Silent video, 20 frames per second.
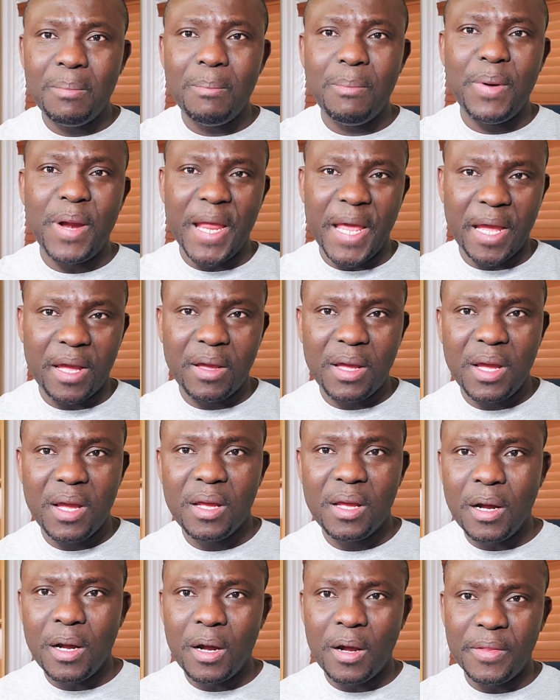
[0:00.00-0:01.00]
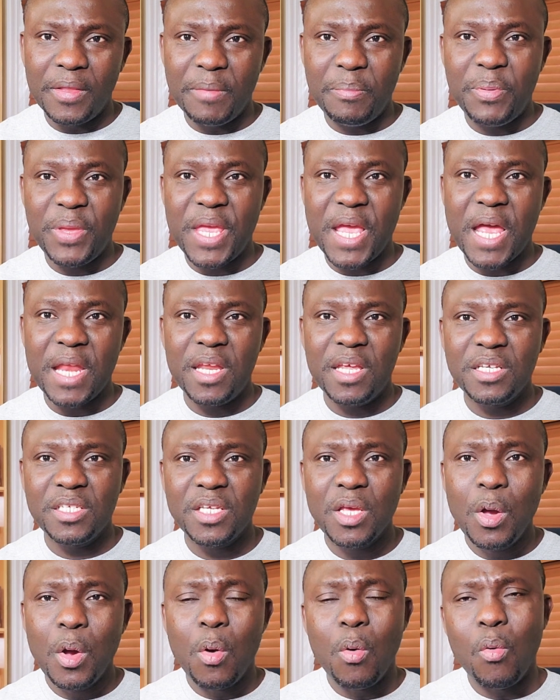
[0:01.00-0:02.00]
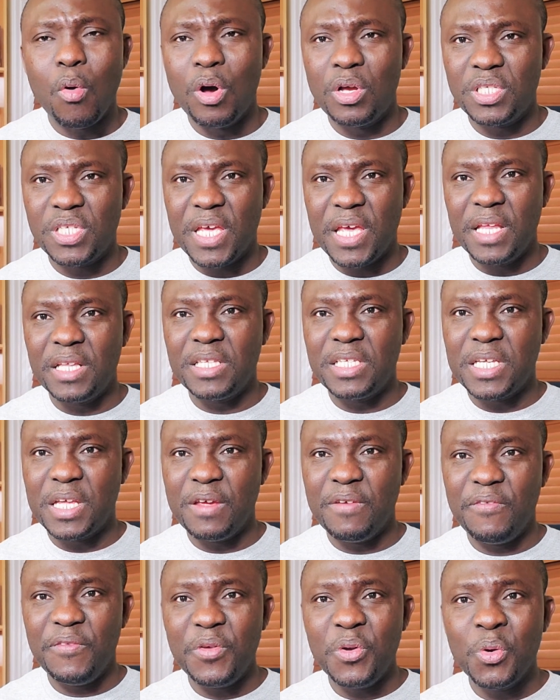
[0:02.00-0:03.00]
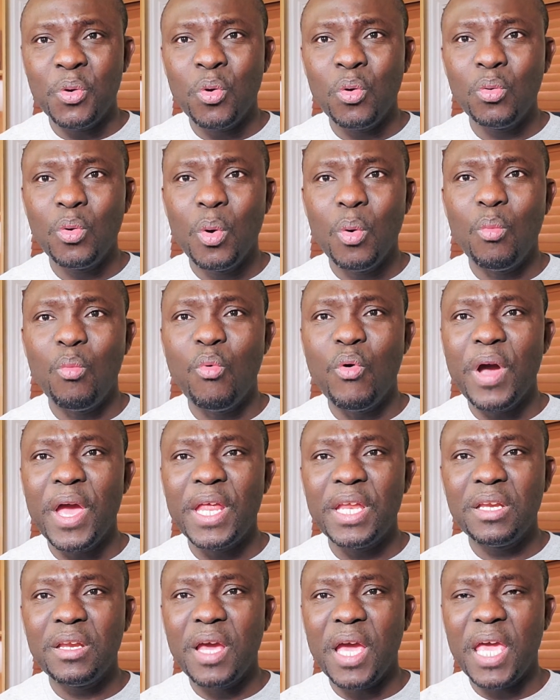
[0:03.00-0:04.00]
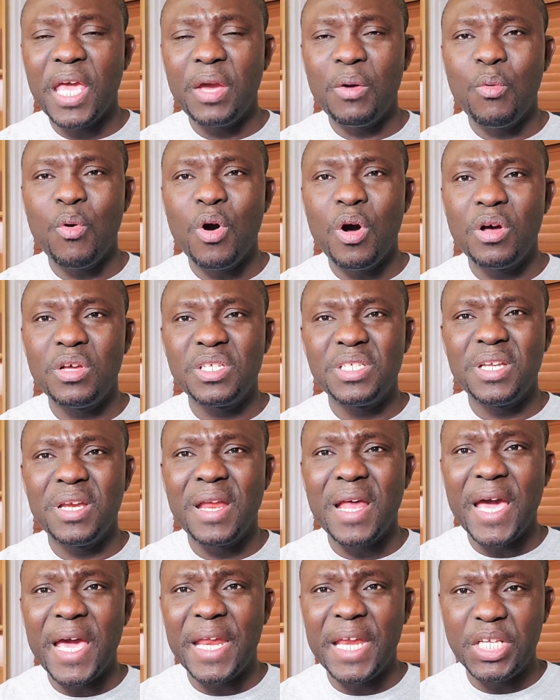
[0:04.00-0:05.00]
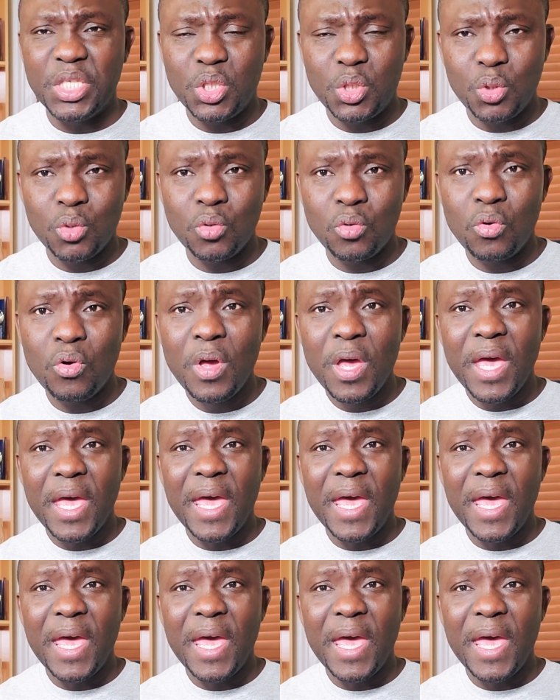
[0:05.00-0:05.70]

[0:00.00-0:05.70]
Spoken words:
Blake, the pianist, was interviewed when he was 92,